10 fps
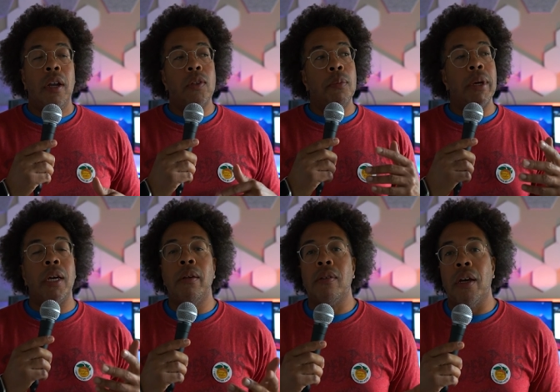That's why I'm
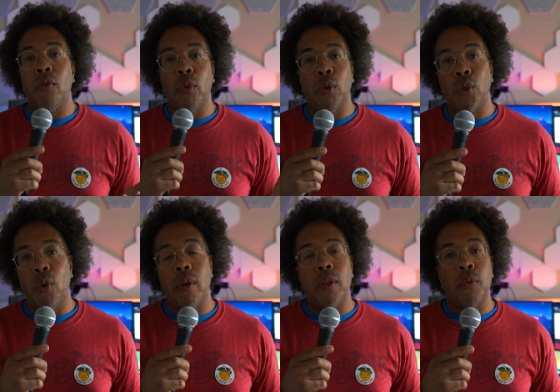making this like real
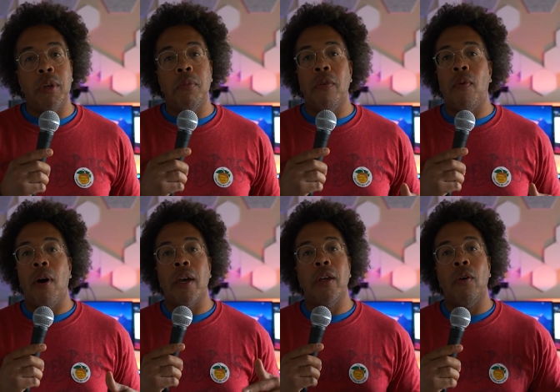short and sweet
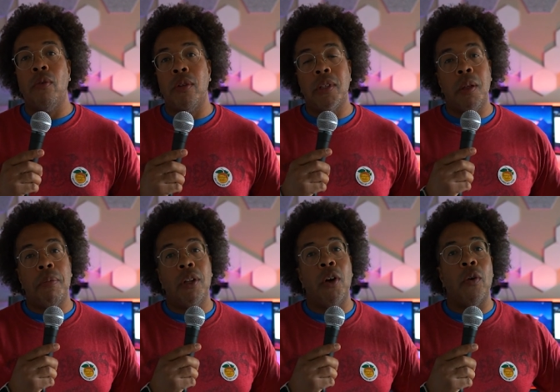before I get on to
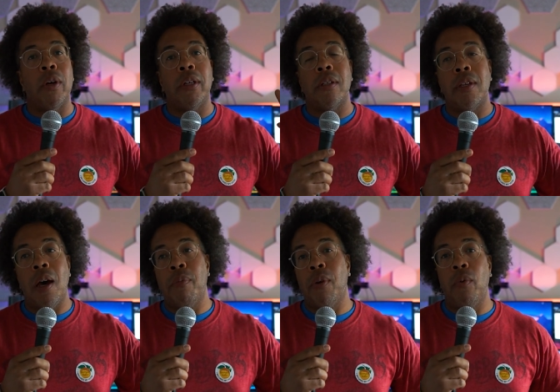something longer, another
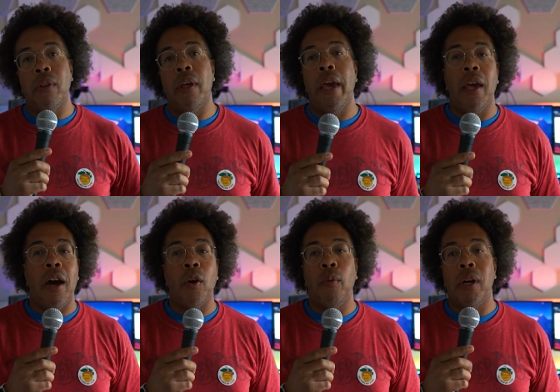topic with
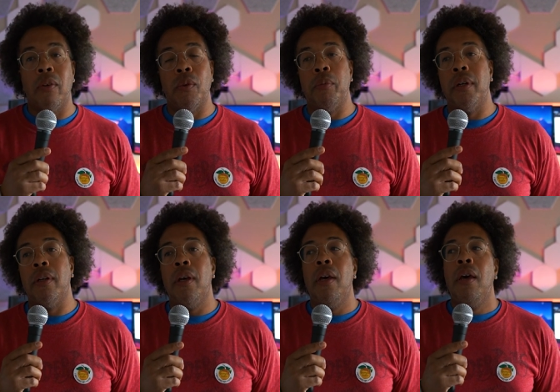AI or whatever.
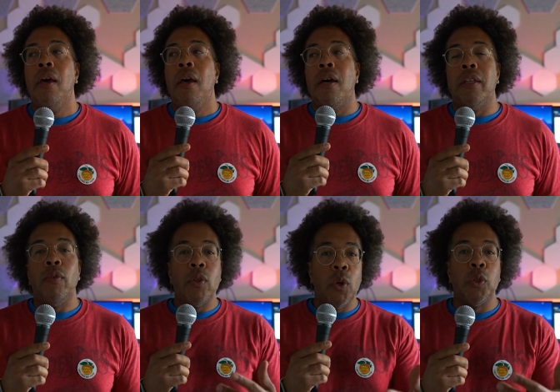But because if
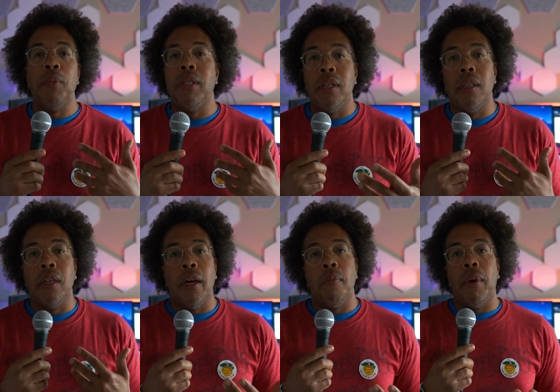your social media is
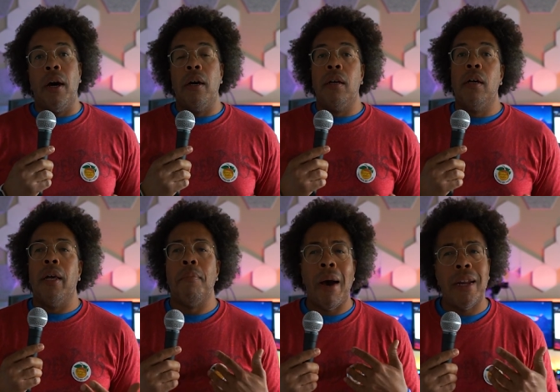anything like mine,
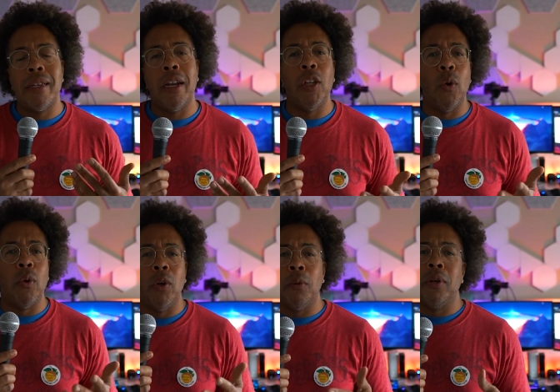like mine is kind of
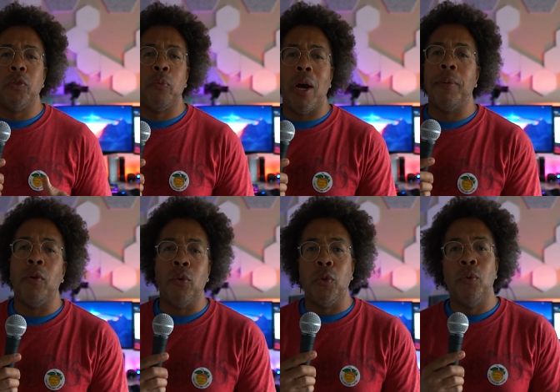loaded up because you probably
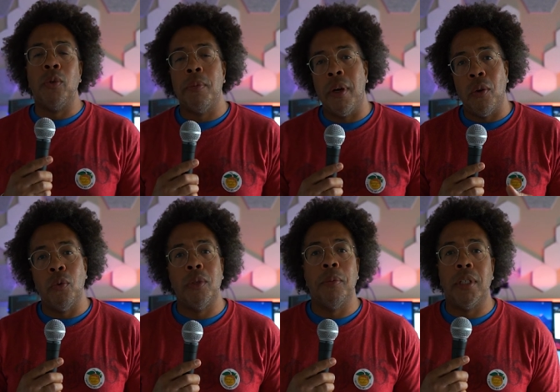don't do some of y'all don't
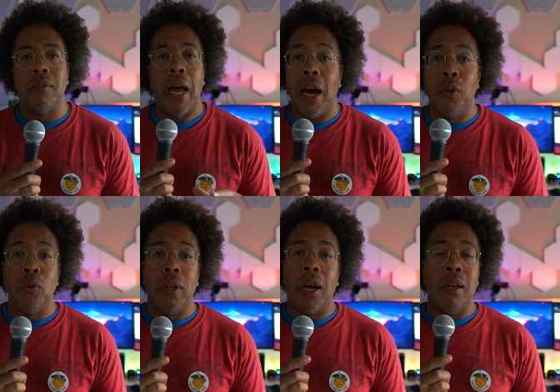do some of the stuff that I
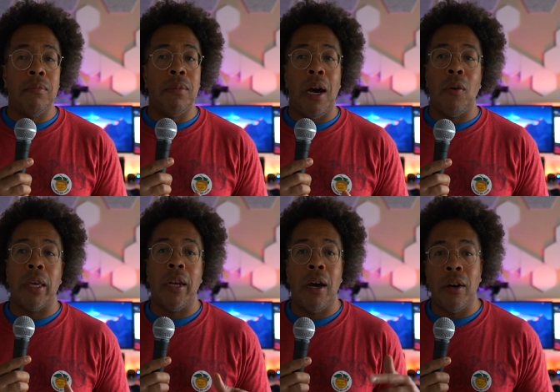do. Like I I'll
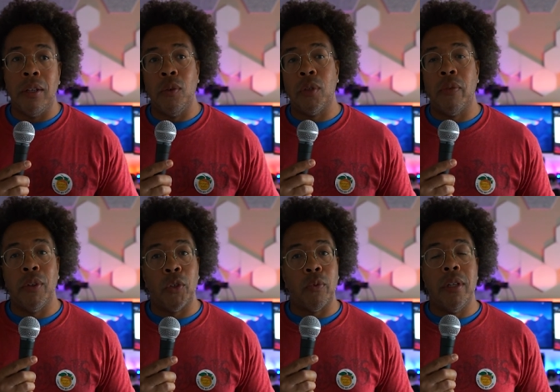get out and do stuff in
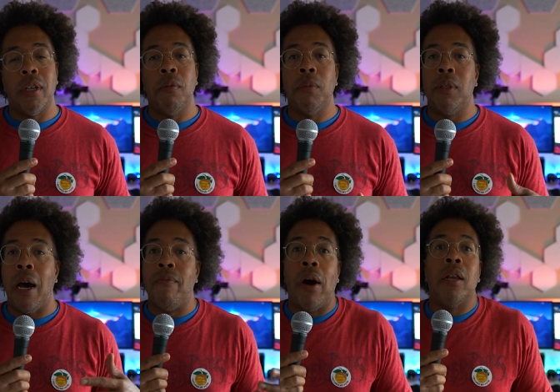the streets. I
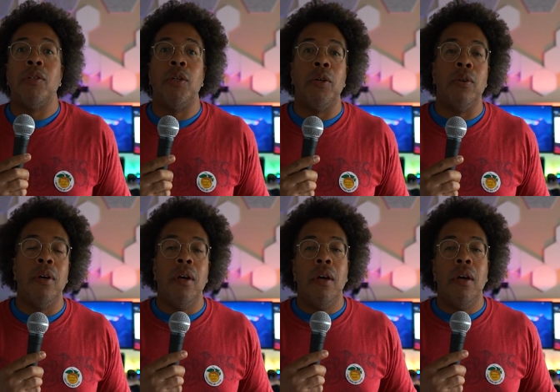I volunteer.